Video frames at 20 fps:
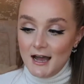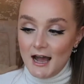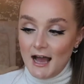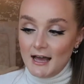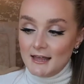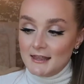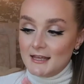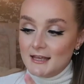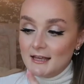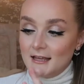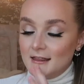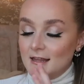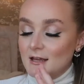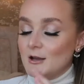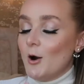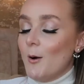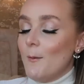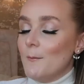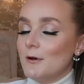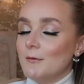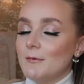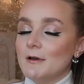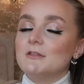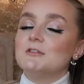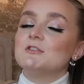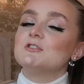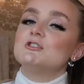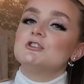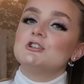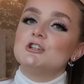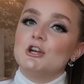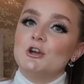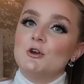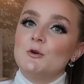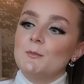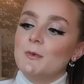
I think they complement the shoe